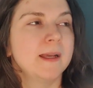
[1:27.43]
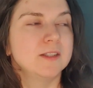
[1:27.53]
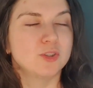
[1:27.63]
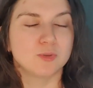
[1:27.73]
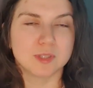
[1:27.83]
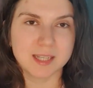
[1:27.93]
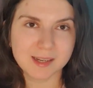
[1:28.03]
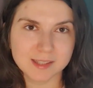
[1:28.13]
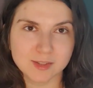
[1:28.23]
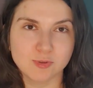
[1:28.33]
So
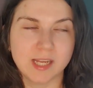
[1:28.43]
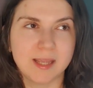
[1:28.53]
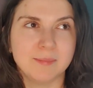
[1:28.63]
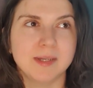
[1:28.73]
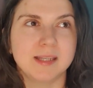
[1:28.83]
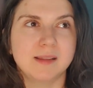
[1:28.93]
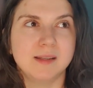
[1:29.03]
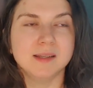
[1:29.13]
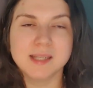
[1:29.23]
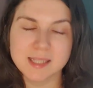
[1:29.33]
second, you name the
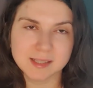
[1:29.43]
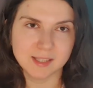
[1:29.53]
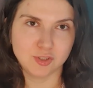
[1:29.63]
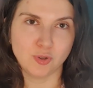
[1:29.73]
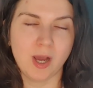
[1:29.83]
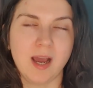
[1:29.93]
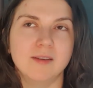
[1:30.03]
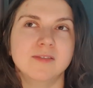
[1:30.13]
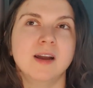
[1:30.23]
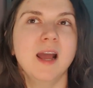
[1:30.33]
need that you have.
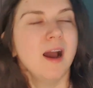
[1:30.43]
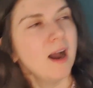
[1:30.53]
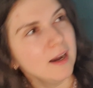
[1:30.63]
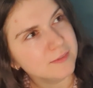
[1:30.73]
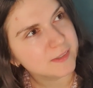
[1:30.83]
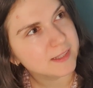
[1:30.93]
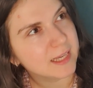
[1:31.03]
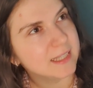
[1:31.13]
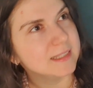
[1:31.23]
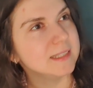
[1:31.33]
After
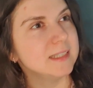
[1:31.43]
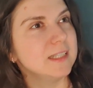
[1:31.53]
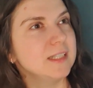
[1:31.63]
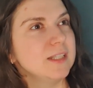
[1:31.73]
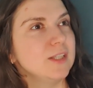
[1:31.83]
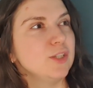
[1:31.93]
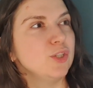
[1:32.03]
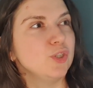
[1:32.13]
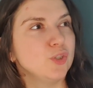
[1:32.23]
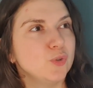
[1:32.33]
that,
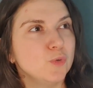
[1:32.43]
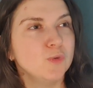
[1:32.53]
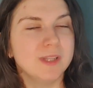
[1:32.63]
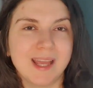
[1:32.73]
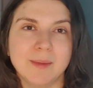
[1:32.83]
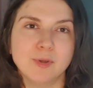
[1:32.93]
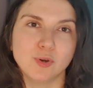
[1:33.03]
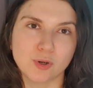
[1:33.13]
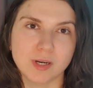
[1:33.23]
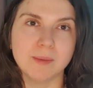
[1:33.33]
you name
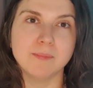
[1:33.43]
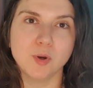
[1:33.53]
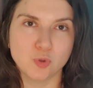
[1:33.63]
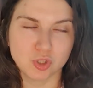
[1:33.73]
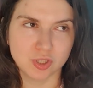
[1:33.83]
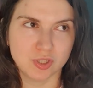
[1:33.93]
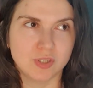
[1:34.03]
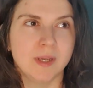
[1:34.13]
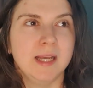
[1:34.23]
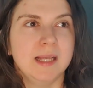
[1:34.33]
your emotions,
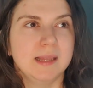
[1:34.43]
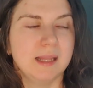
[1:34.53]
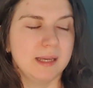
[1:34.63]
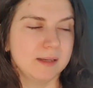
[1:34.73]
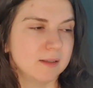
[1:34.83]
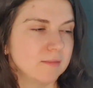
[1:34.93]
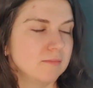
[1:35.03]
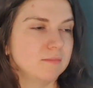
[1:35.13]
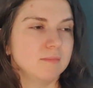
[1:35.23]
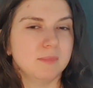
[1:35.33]
like
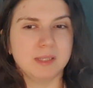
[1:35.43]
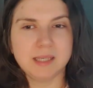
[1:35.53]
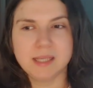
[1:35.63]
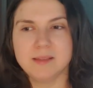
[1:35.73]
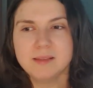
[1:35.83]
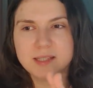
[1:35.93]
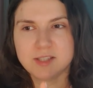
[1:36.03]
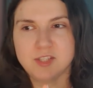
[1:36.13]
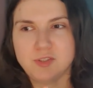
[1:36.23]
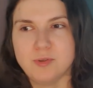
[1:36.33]
in this
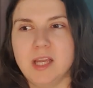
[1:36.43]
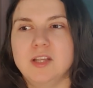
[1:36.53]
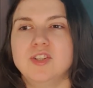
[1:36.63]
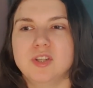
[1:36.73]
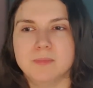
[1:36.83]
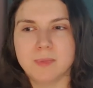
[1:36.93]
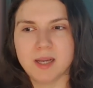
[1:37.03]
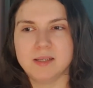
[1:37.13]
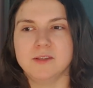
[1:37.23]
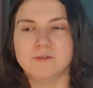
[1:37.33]
situation
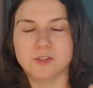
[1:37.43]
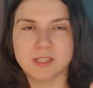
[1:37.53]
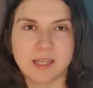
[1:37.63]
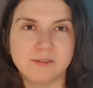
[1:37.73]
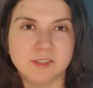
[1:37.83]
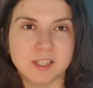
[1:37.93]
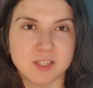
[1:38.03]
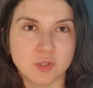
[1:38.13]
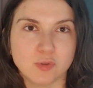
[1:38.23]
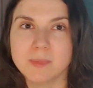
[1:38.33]
my need for safety is
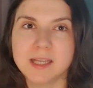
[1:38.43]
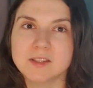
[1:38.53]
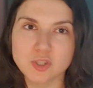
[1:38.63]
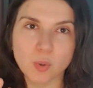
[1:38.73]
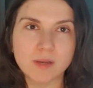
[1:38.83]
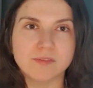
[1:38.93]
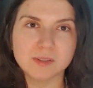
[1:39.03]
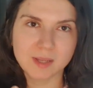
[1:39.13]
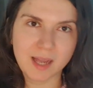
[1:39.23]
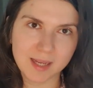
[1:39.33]
not met, so I
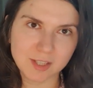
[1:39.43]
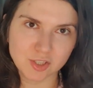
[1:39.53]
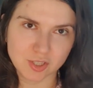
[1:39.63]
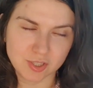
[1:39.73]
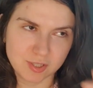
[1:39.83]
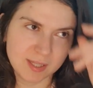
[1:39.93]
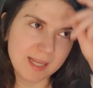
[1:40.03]
feel anxious.